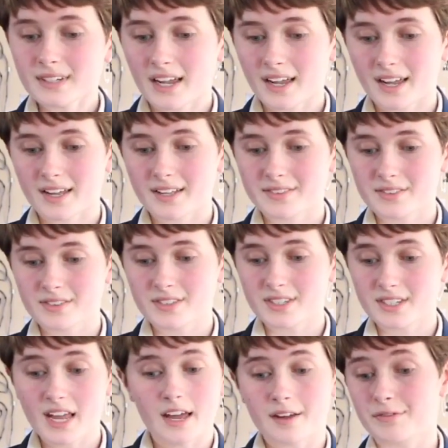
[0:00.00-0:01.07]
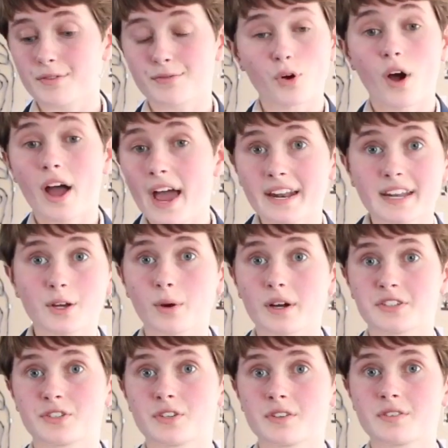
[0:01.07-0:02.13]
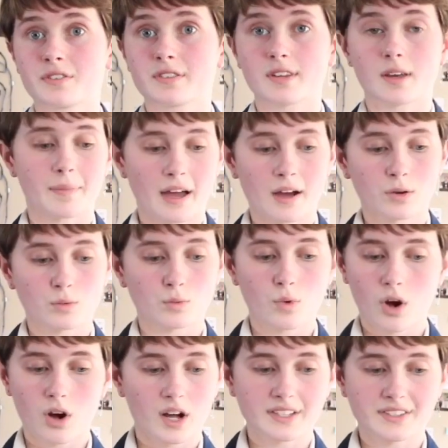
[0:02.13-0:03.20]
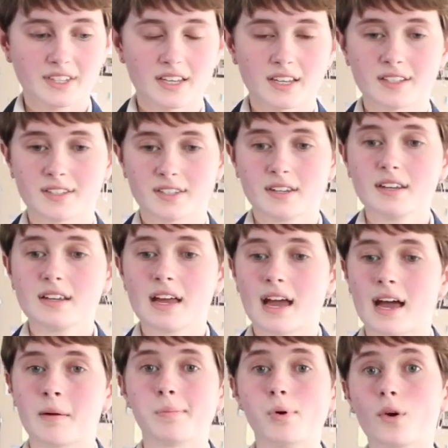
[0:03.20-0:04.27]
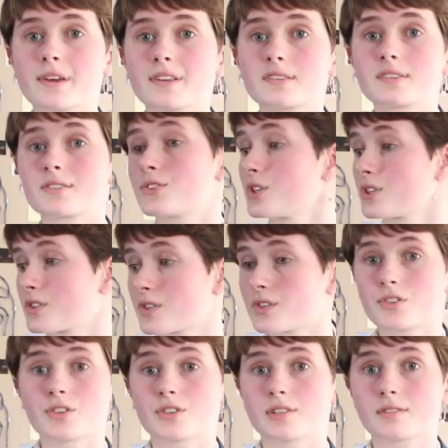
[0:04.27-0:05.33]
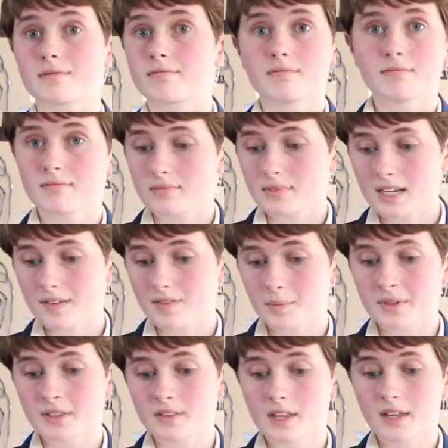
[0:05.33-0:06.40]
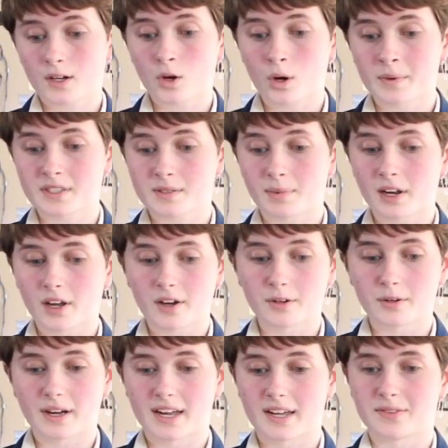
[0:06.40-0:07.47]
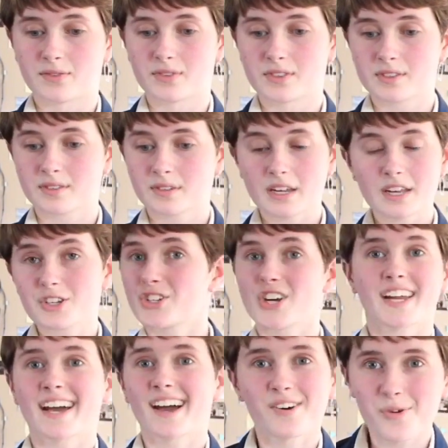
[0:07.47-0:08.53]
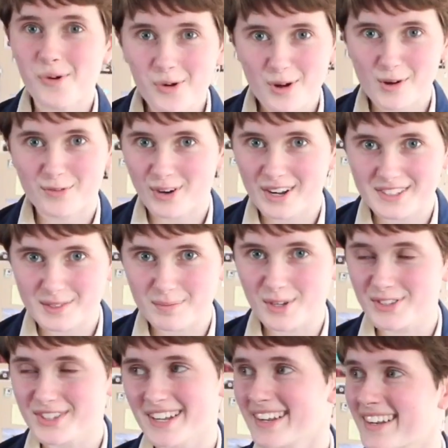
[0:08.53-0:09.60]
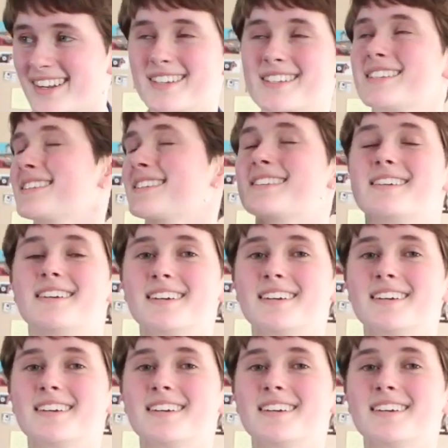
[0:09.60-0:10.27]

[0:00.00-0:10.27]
And yeah, if you've got any questions about what I did at points, just leave them in the comments below, and check out all of Ren's music because